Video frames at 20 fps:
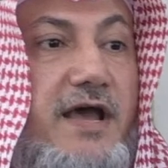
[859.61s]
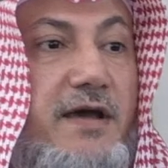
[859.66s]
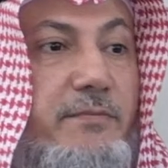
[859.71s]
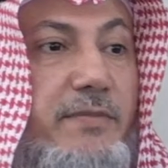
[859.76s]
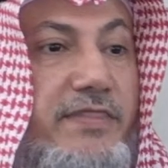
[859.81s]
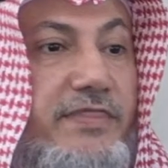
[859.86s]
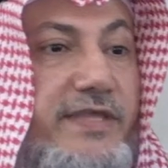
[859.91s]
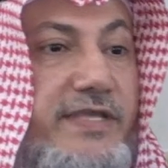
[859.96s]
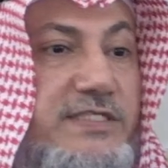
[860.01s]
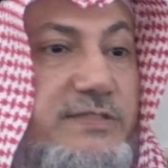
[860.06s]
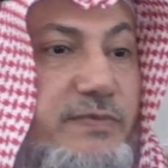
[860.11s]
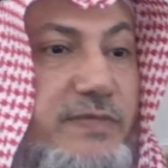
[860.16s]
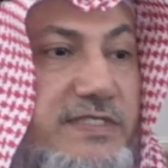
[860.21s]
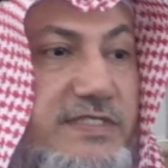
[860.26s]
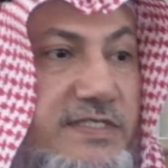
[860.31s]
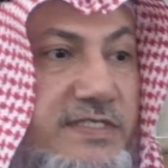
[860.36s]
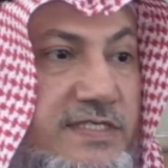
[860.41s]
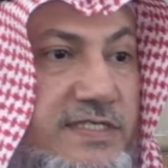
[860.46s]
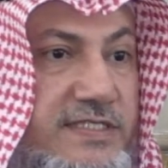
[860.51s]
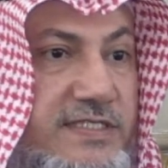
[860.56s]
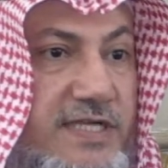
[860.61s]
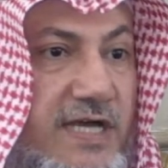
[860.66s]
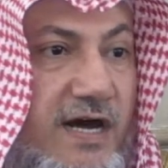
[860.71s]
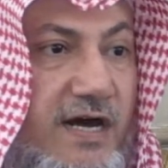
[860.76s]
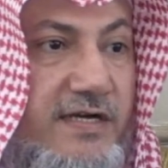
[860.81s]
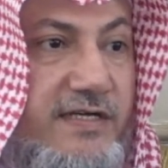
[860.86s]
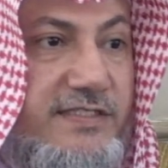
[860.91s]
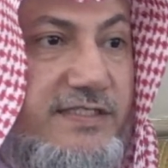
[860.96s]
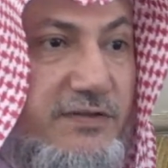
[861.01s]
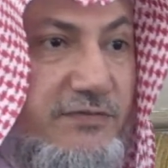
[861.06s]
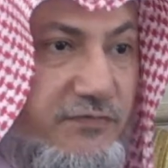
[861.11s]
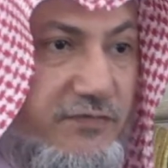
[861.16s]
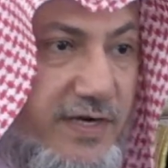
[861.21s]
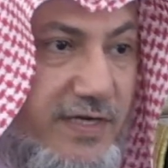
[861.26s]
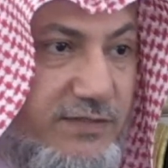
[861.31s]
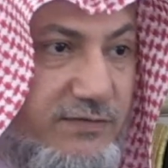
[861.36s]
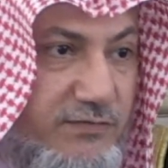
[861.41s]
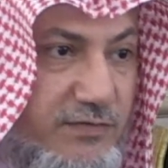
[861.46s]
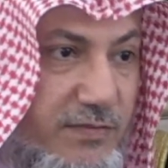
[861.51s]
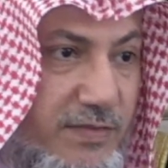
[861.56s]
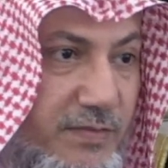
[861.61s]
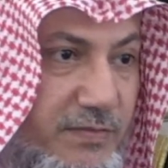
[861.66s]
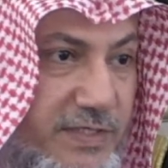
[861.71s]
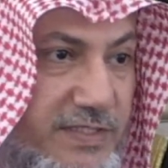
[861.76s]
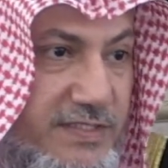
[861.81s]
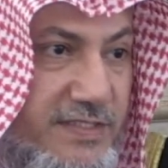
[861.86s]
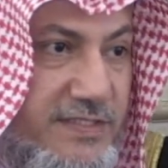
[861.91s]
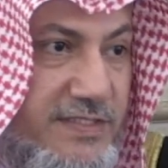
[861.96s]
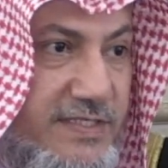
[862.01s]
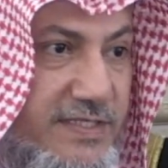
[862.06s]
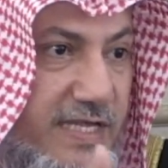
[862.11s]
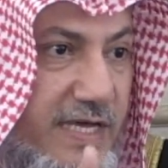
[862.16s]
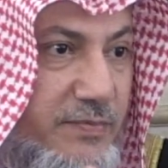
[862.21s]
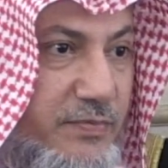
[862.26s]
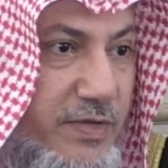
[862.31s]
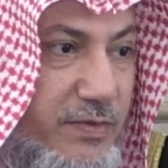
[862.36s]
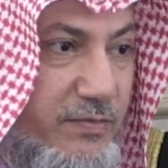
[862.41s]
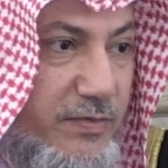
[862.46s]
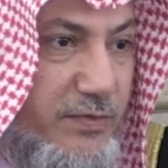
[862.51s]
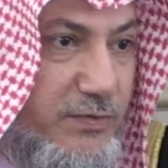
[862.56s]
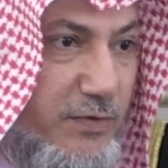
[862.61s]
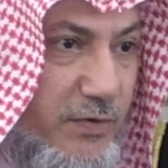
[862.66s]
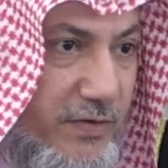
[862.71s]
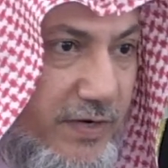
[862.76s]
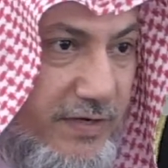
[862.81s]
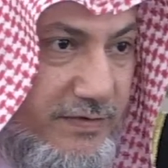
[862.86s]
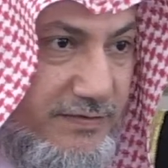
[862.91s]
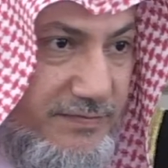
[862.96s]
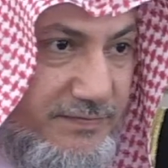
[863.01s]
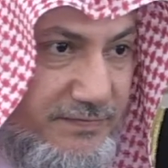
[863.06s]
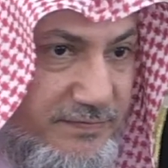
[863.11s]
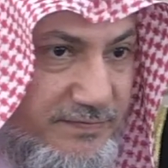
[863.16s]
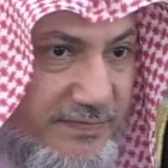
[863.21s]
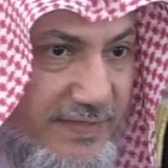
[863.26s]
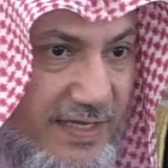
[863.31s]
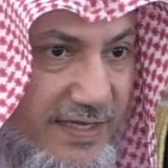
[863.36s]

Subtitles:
but these businesses are different from the businesses that people know now.